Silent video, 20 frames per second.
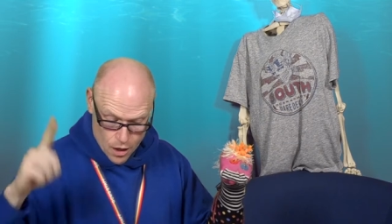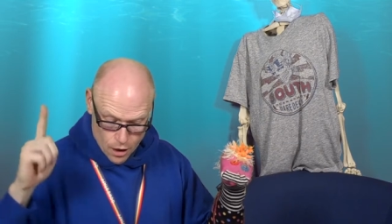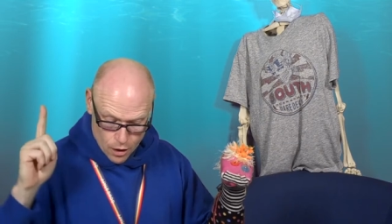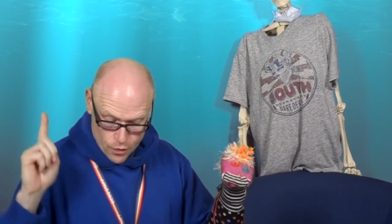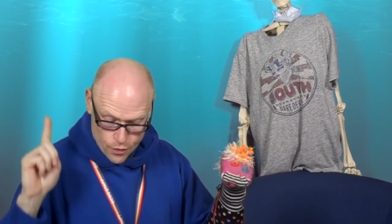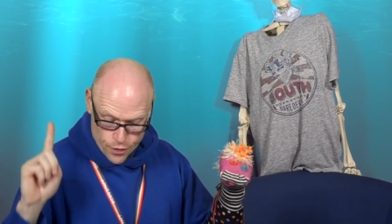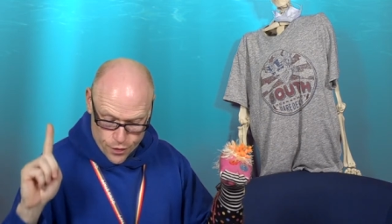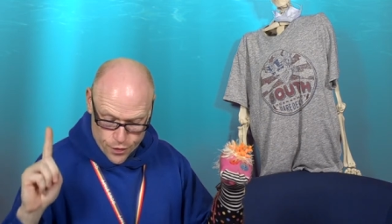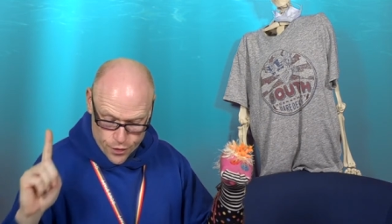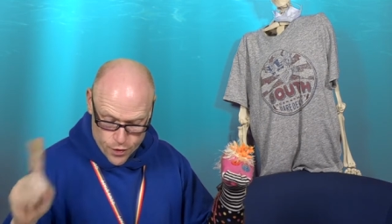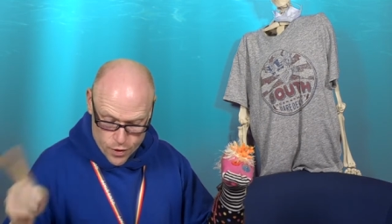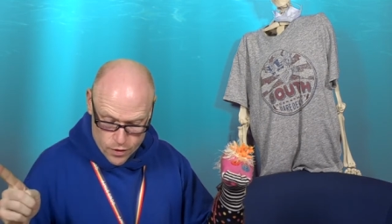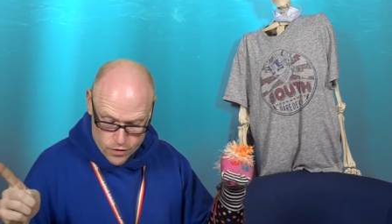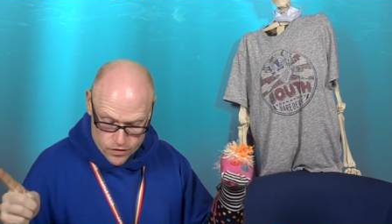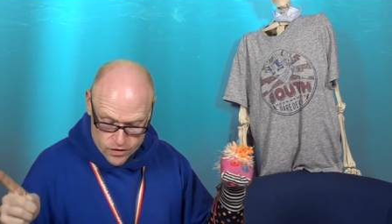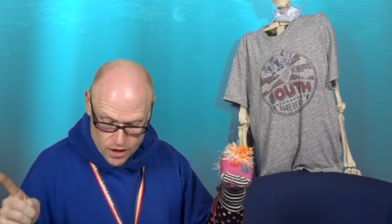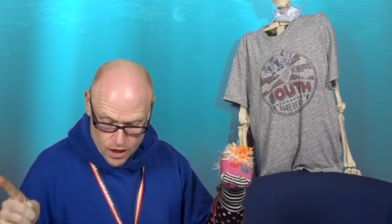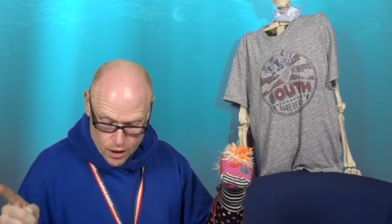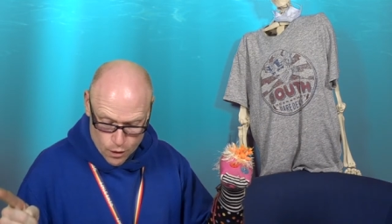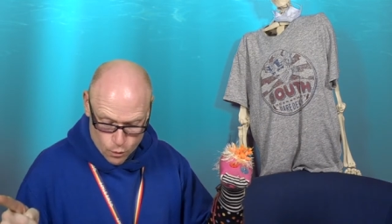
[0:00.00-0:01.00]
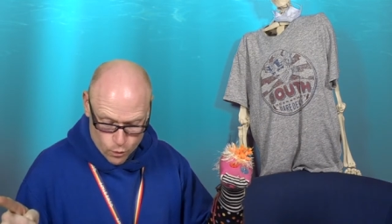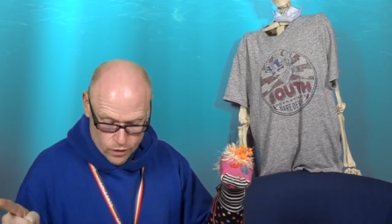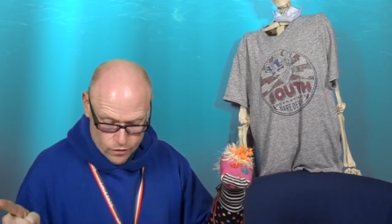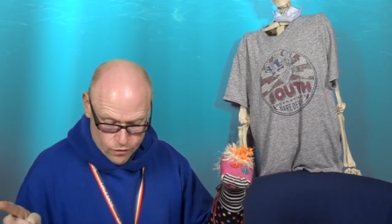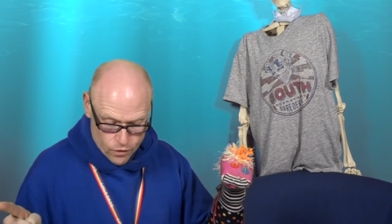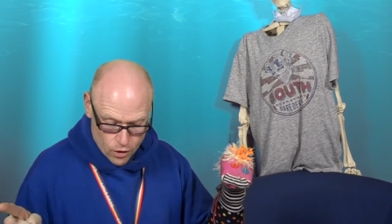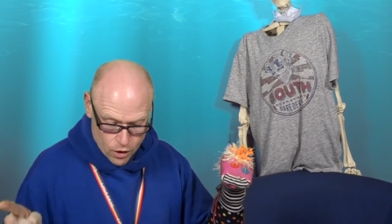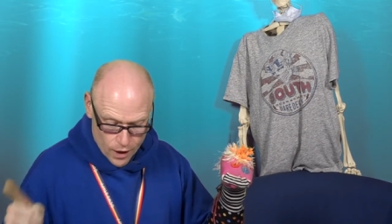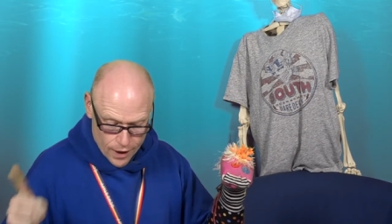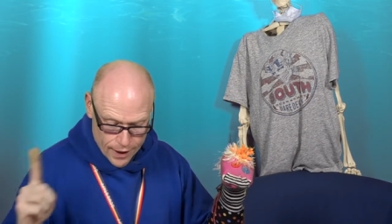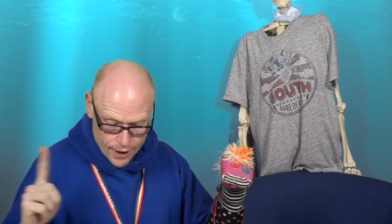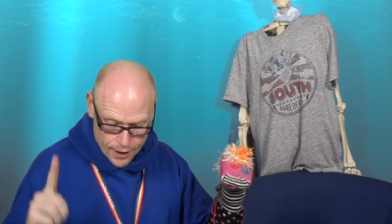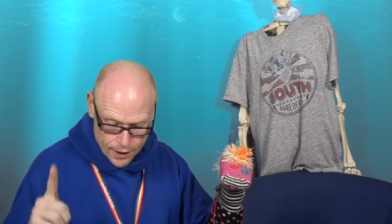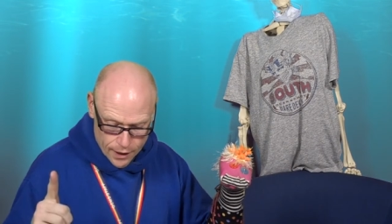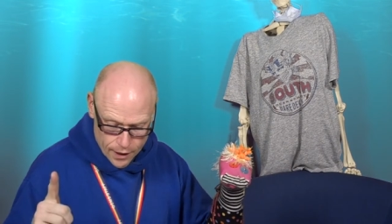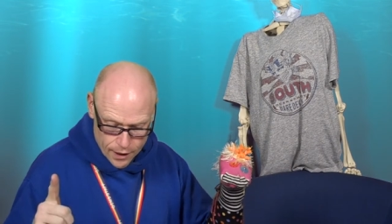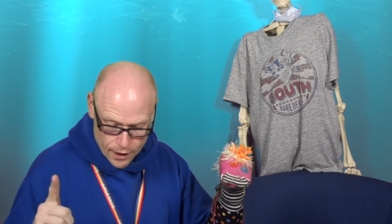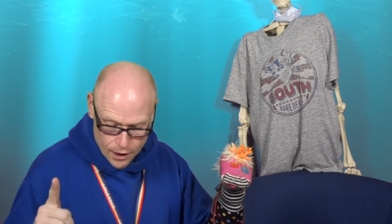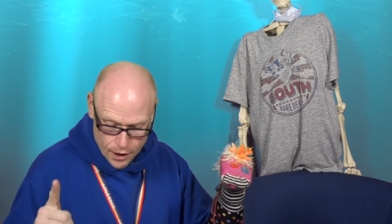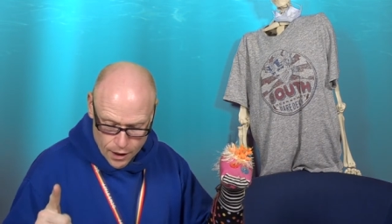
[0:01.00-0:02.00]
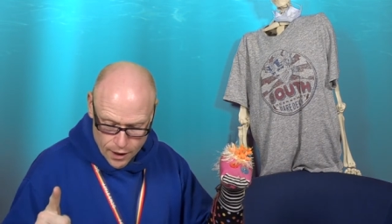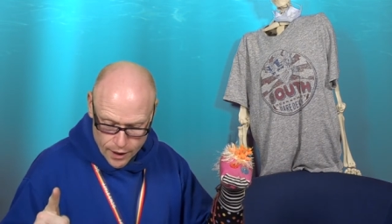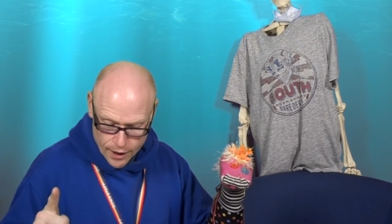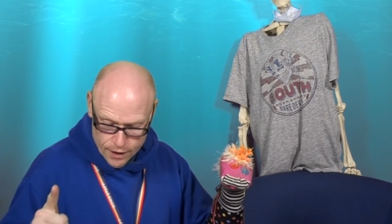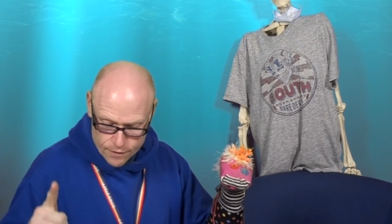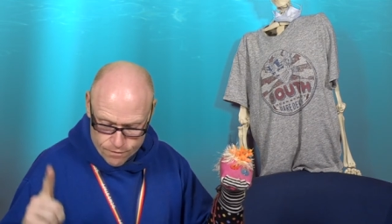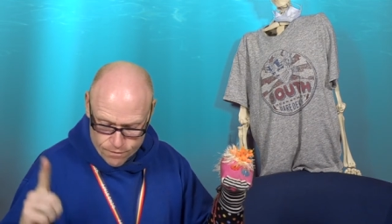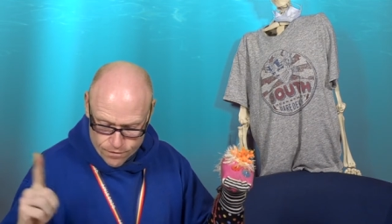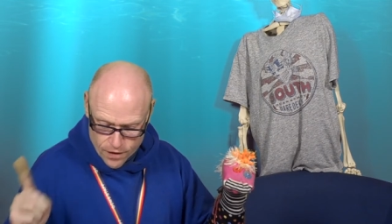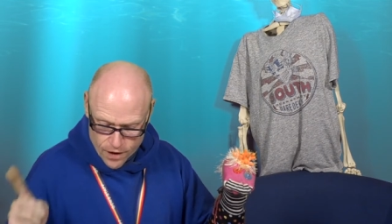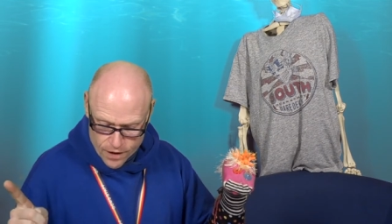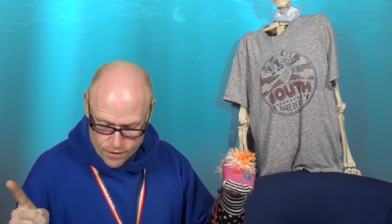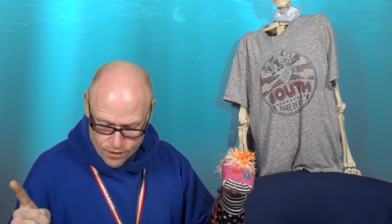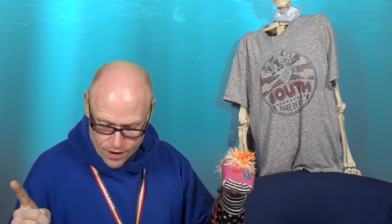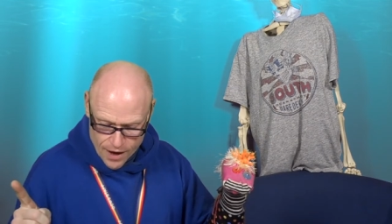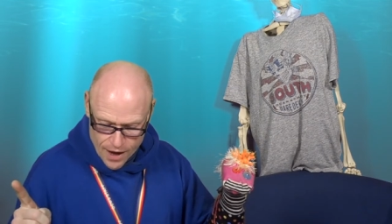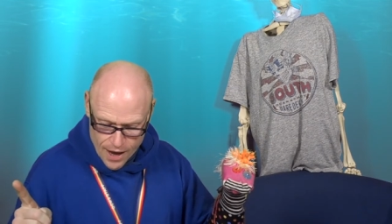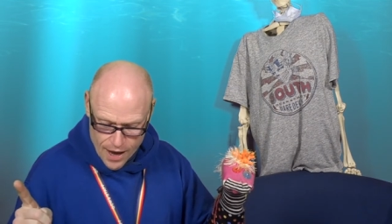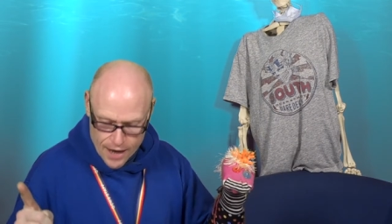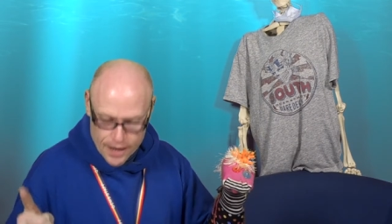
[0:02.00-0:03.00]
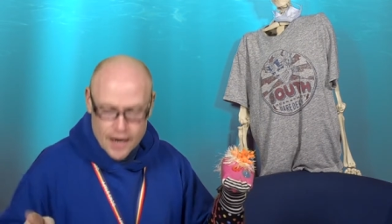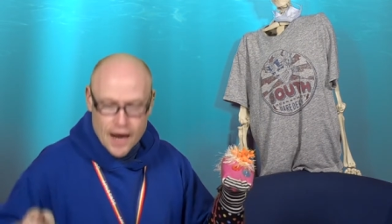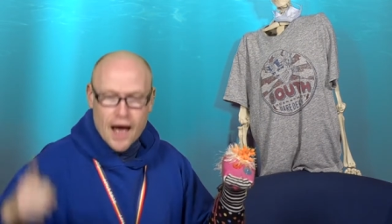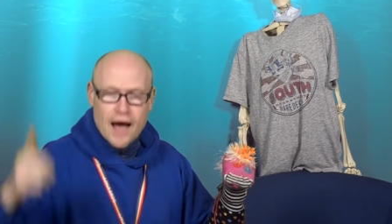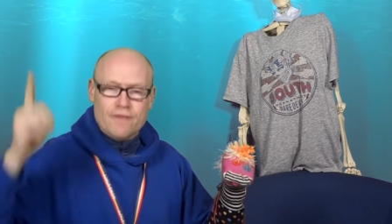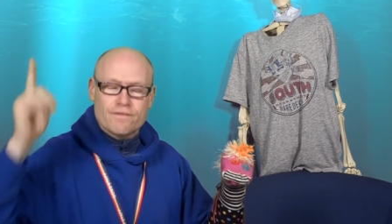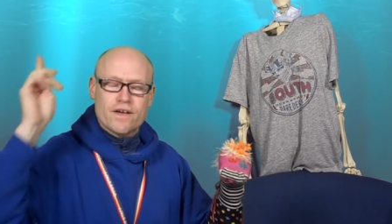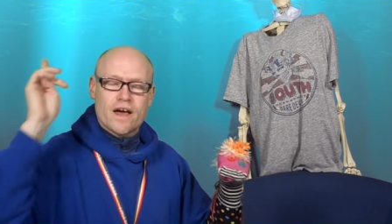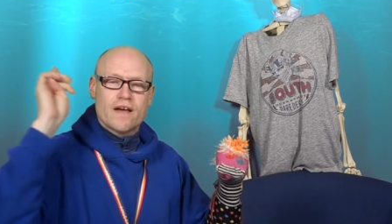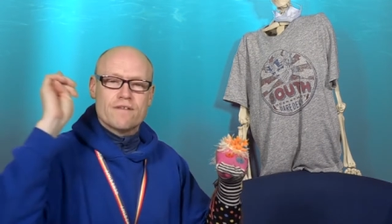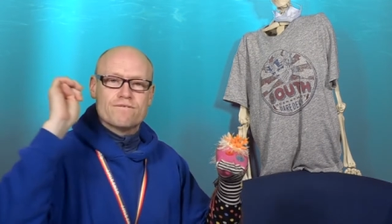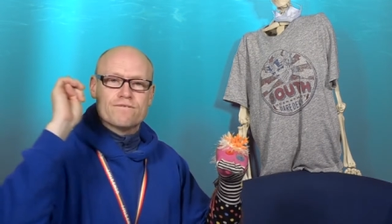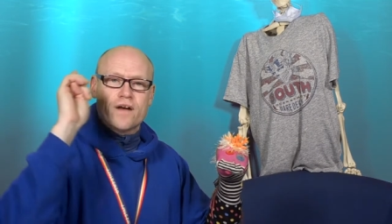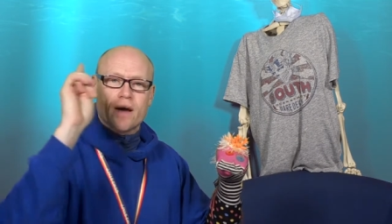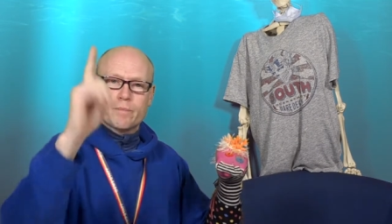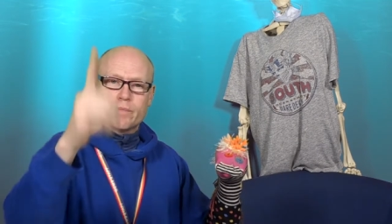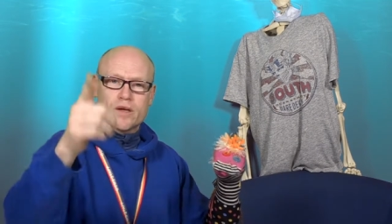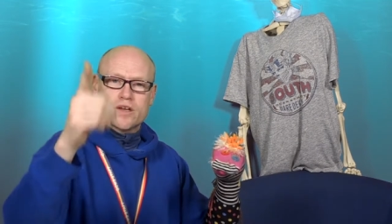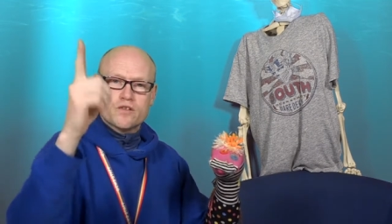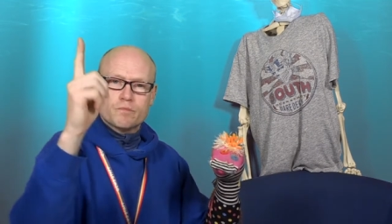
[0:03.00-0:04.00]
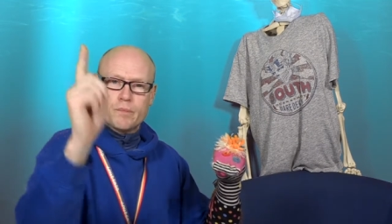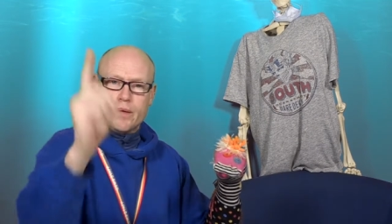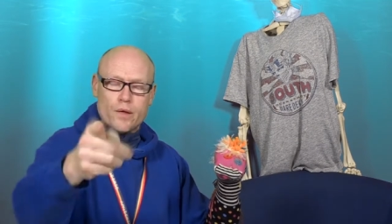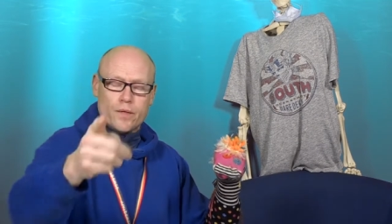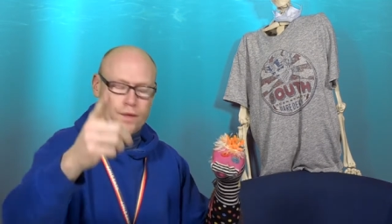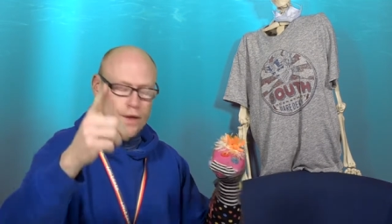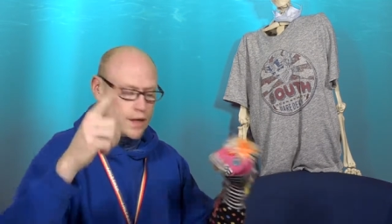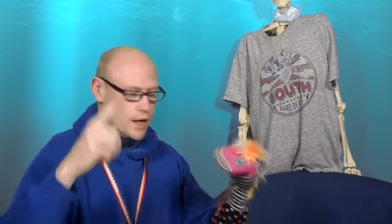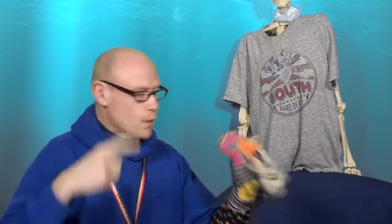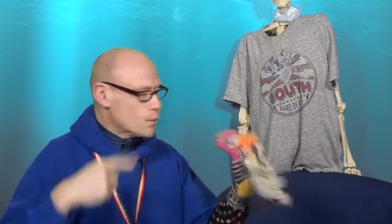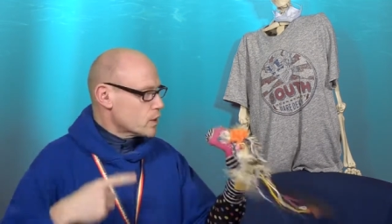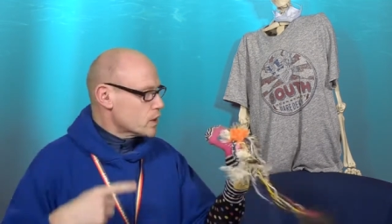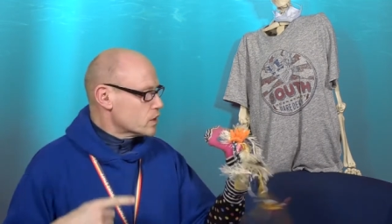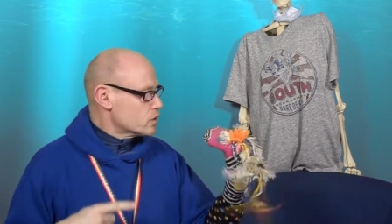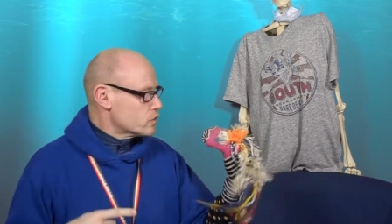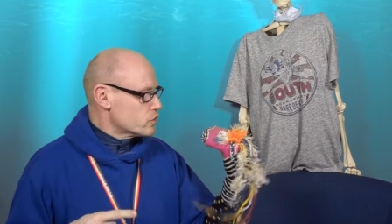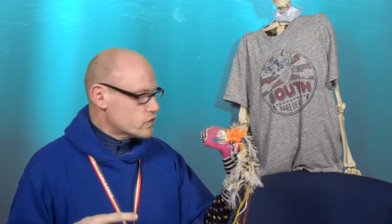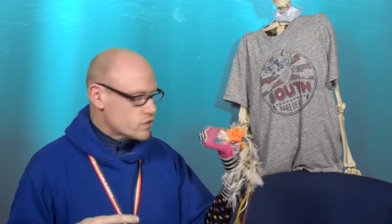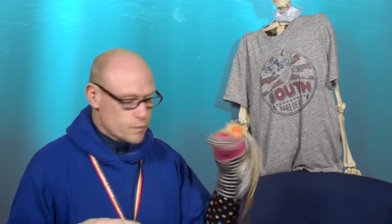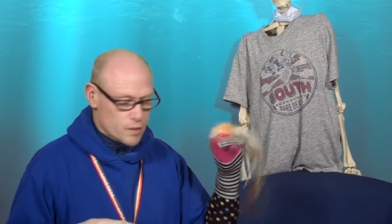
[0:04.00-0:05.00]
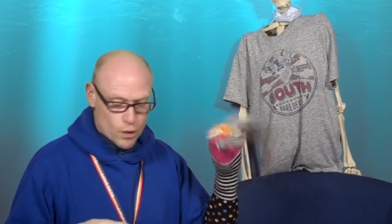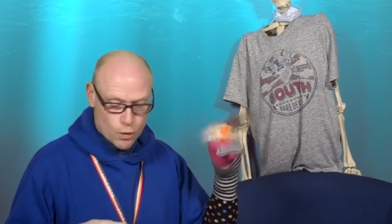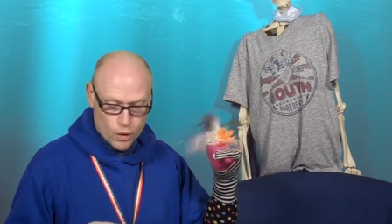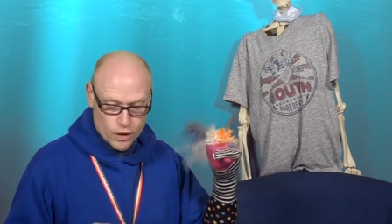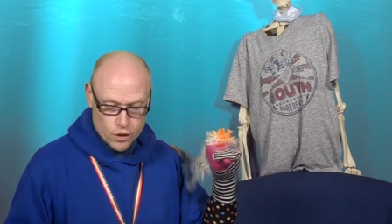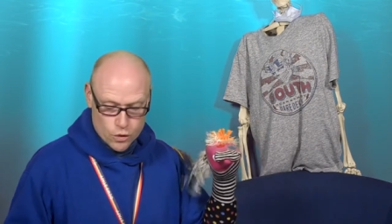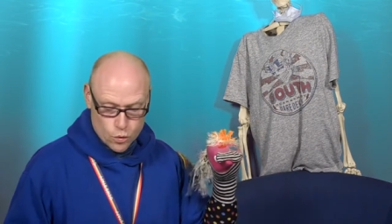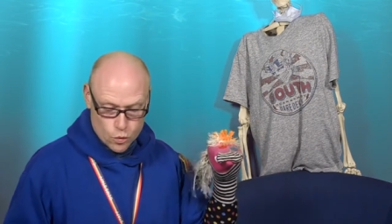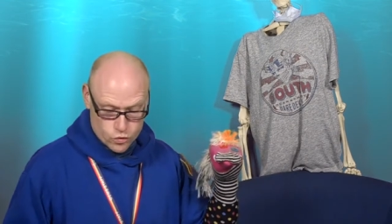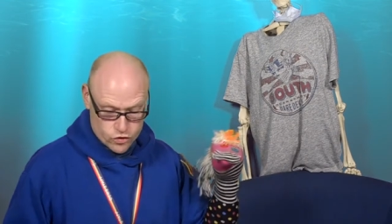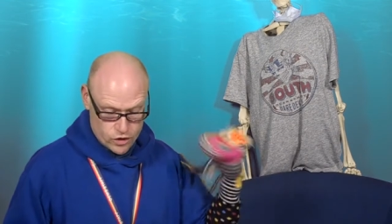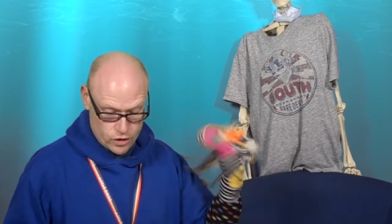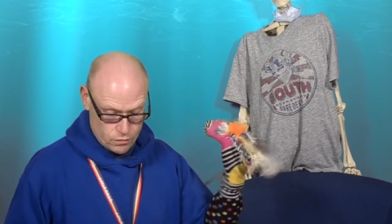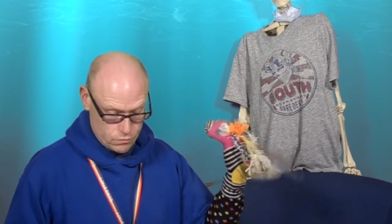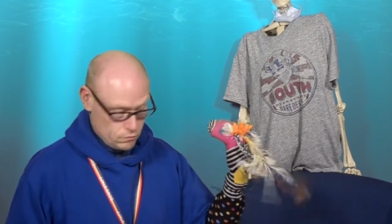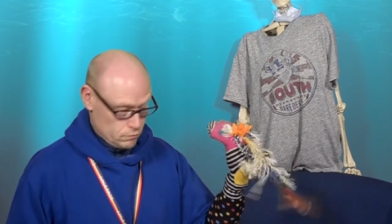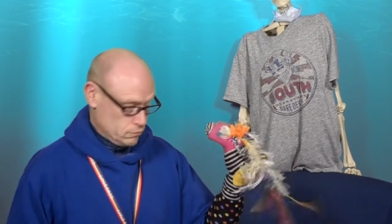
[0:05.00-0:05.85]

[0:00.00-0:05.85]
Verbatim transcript: On Thursday, we've got Ella in 5am. Have a fabulous birthday. Now, we're going to do something quite naughty.